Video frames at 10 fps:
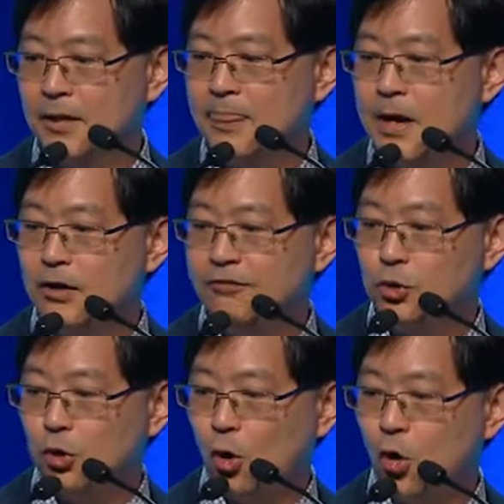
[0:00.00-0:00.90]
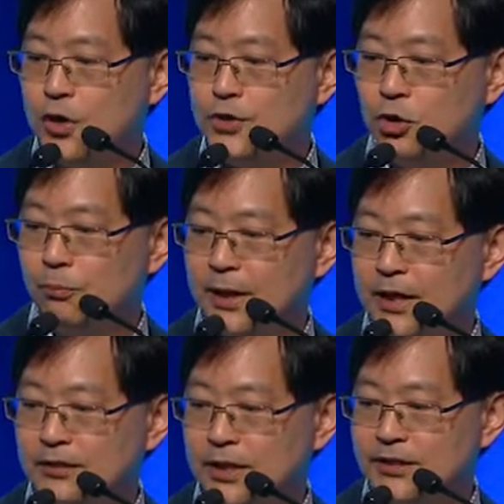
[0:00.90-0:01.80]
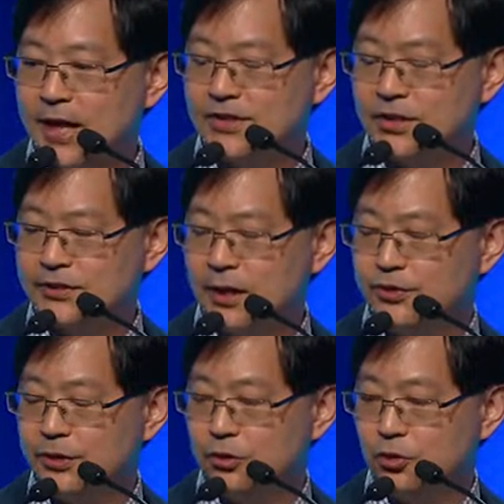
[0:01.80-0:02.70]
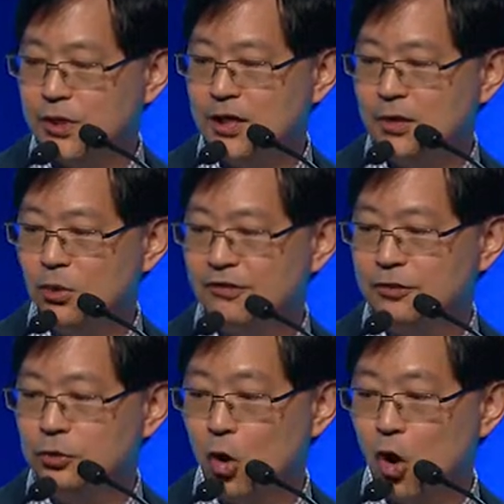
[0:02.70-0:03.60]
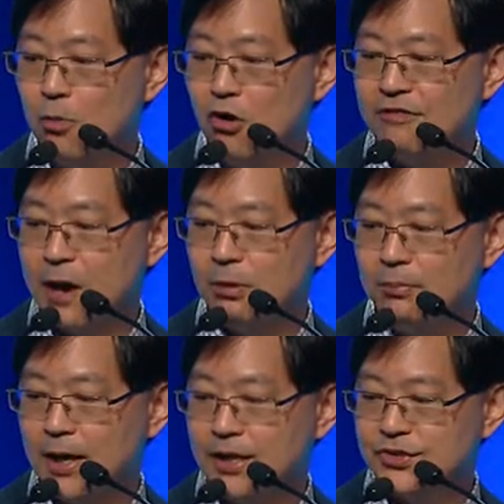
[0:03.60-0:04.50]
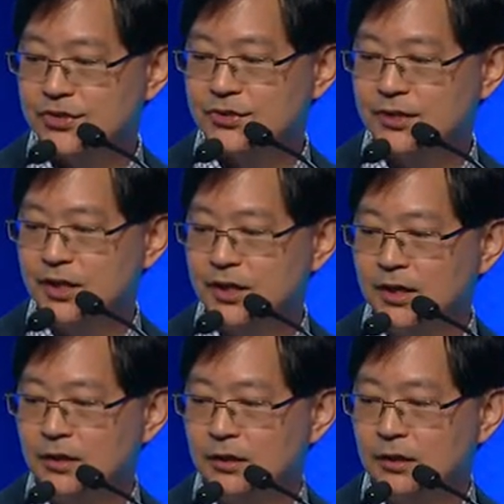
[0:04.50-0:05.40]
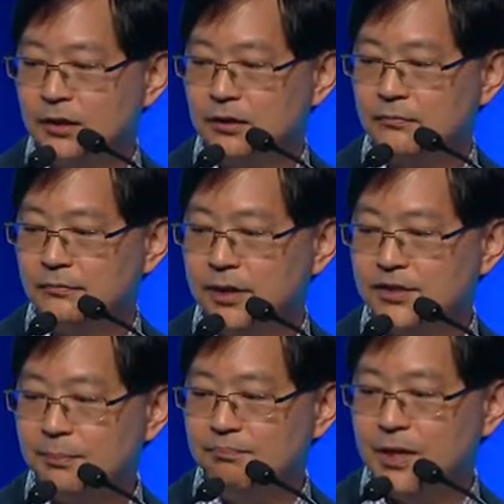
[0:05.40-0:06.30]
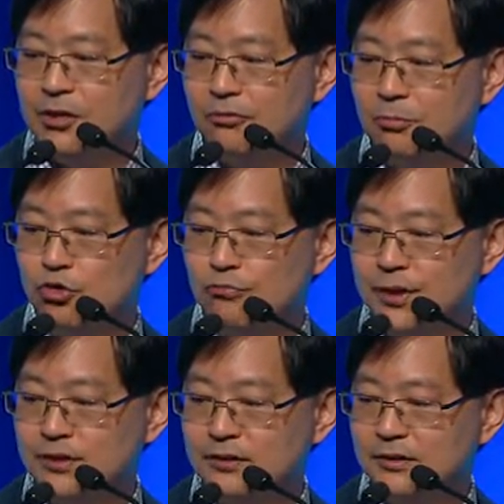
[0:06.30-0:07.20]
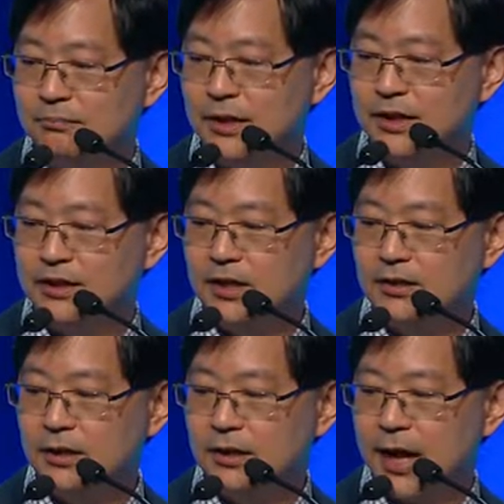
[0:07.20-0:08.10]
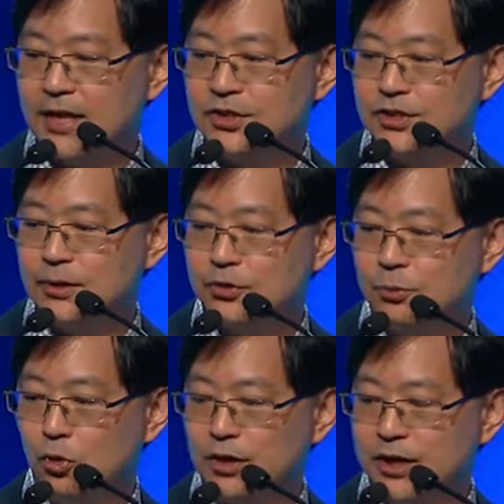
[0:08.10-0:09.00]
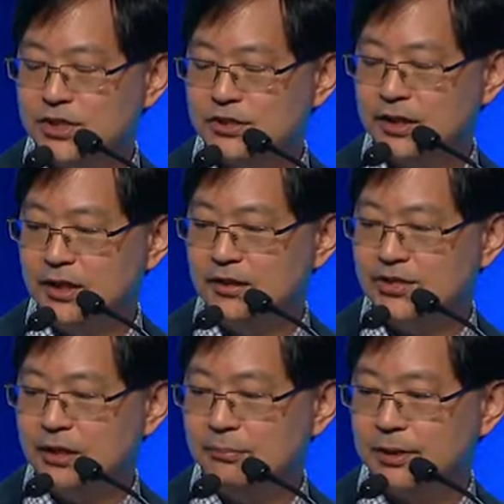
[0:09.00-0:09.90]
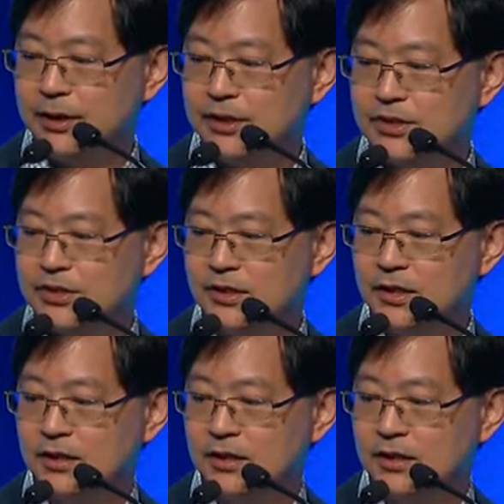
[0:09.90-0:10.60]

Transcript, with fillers: Now, if you co-incubate these cancer cells in green with normal fibroblasts, there's a bit of movement, but again, the cancer cells more or less stay in the same place,